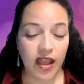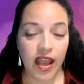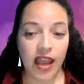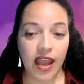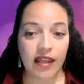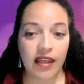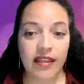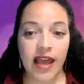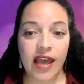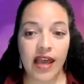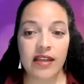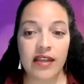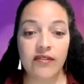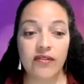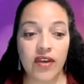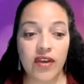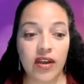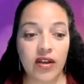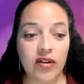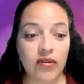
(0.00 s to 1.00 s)
And that
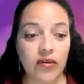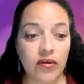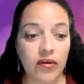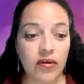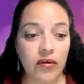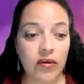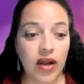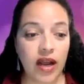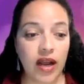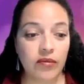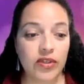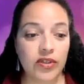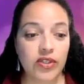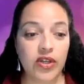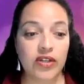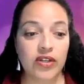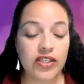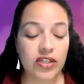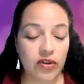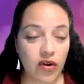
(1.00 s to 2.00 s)
event
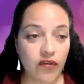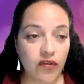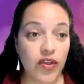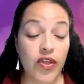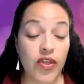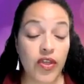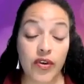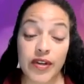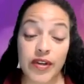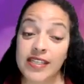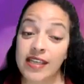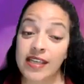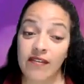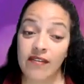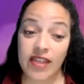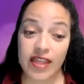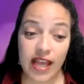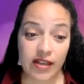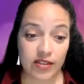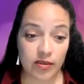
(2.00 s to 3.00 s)
resulted in over
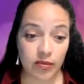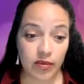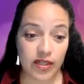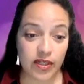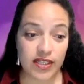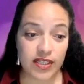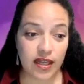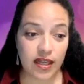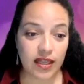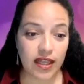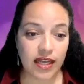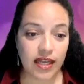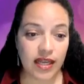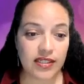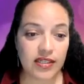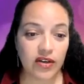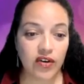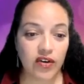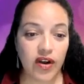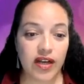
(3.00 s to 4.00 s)
37,000 books
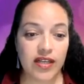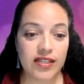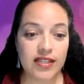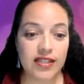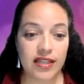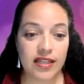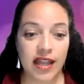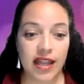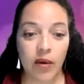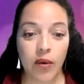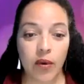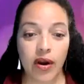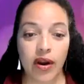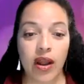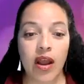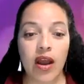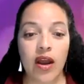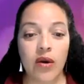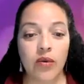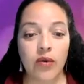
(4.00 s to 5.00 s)
collected across the
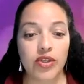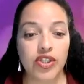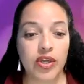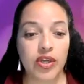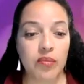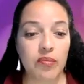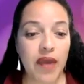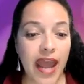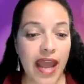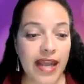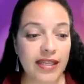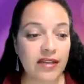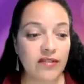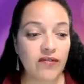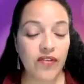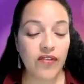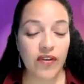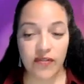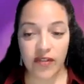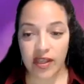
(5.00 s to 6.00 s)
network, which impacted
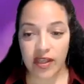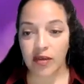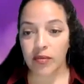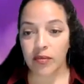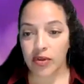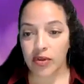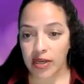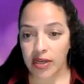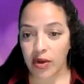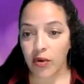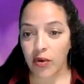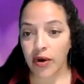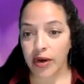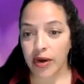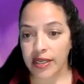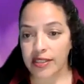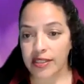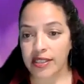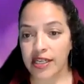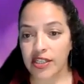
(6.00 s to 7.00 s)
50 community
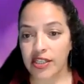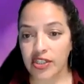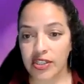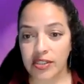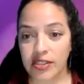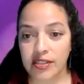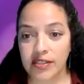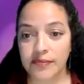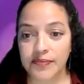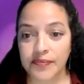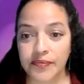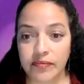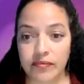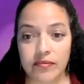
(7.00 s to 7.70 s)
organizations.